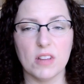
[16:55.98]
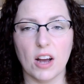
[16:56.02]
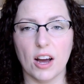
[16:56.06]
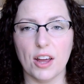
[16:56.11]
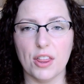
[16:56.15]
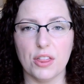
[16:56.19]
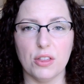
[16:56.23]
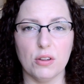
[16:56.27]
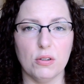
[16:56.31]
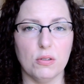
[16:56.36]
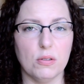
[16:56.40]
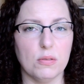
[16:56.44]
I
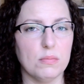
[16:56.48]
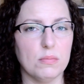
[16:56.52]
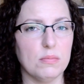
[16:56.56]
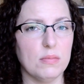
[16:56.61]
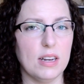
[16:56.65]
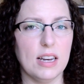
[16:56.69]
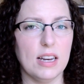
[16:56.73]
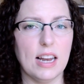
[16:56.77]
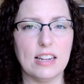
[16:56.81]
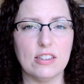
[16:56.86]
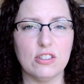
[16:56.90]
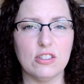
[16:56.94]
thought,
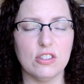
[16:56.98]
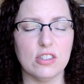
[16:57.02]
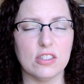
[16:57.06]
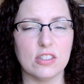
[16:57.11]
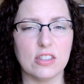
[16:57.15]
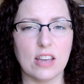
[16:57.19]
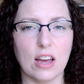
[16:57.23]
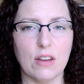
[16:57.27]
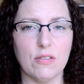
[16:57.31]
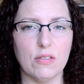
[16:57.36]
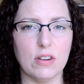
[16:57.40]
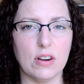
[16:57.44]
let's just
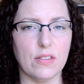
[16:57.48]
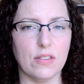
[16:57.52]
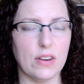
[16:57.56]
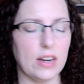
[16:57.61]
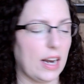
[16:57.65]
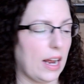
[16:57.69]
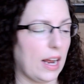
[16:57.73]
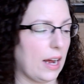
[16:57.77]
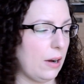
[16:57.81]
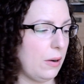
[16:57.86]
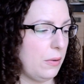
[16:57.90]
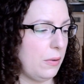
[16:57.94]
get rid of it
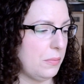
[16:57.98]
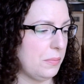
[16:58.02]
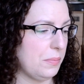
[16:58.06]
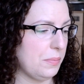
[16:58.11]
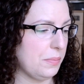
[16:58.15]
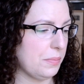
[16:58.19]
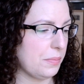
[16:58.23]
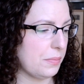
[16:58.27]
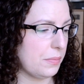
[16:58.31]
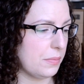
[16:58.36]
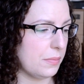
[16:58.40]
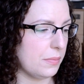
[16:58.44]
now.
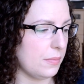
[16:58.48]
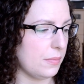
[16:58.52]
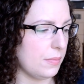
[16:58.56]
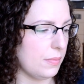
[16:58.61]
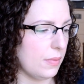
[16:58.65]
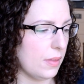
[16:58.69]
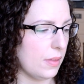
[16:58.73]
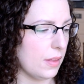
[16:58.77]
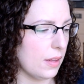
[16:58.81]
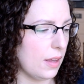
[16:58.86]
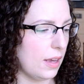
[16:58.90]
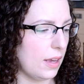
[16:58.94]

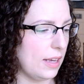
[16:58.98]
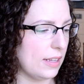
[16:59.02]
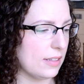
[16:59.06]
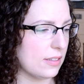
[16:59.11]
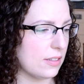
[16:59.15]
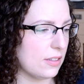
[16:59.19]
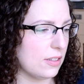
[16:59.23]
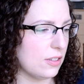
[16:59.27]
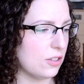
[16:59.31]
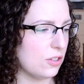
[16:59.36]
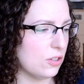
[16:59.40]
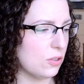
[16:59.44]
It's
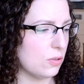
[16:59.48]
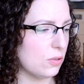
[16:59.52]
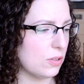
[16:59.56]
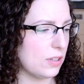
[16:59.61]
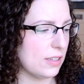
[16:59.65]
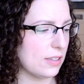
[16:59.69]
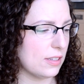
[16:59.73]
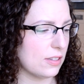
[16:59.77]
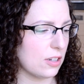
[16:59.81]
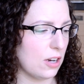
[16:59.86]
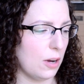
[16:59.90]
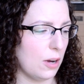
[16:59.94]
the
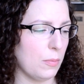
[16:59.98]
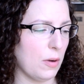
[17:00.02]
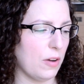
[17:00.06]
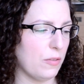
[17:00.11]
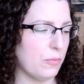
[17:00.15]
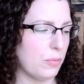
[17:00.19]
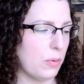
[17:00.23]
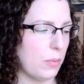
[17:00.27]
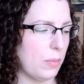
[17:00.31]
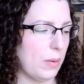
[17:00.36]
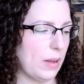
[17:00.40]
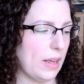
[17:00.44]
shortest time I've
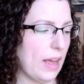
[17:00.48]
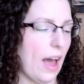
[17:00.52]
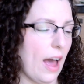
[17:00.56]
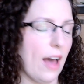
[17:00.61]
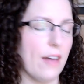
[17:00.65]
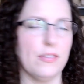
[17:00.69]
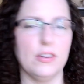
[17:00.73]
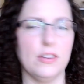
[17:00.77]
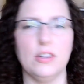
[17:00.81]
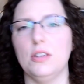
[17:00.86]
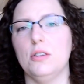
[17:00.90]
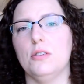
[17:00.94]
probably
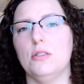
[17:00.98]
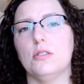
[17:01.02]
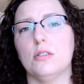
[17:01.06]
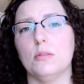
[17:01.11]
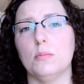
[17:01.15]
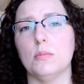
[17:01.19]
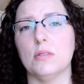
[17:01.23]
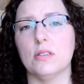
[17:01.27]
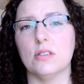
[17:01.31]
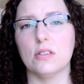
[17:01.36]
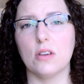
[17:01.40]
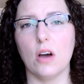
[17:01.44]
ever used a
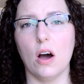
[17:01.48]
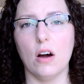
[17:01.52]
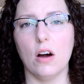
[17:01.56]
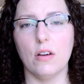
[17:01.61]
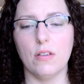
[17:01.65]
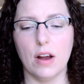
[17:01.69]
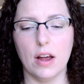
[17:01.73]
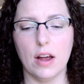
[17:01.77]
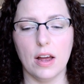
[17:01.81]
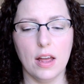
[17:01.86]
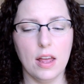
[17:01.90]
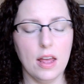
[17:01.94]

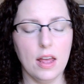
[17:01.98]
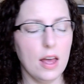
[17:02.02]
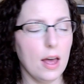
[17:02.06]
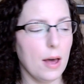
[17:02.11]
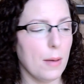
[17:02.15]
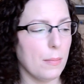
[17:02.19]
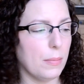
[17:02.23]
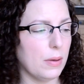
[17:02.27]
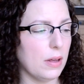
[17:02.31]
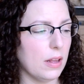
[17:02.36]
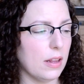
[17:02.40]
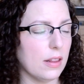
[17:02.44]
mascara,
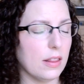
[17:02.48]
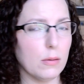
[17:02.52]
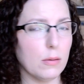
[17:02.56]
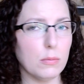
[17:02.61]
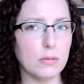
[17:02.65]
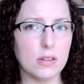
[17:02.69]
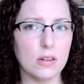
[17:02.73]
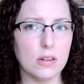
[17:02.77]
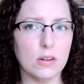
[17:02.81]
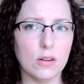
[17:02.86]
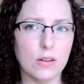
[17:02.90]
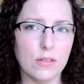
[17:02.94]
but there
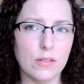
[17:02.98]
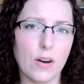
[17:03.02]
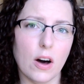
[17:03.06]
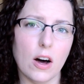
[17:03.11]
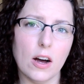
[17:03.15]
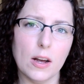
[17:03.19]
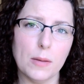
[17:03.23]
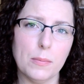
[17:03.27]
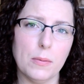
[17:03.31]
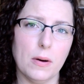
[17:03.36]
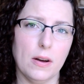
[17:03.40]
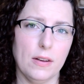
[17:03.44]
was a lot of
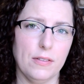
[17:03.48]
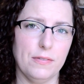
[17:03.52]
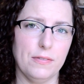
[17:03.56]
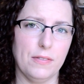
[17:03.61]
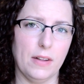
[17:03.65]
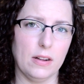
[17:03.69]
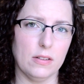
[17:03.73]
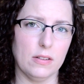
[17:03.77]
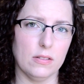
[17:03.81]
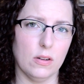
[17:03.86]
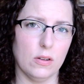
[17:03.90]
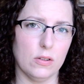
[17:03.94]
hype I
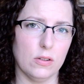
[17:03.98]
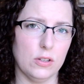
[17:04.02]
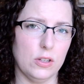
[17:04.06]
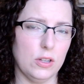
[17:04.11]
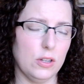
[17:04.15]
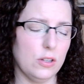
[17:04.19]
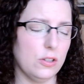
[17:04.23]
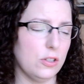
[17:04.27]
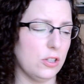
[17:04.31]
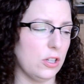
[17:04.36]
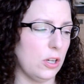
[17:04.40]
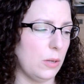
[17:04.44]
felt on
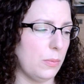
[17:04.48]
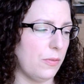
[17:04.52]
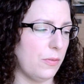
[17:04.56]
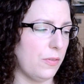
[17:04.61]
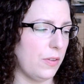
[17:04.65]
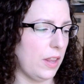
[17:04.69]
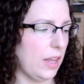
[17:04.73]
YouTube for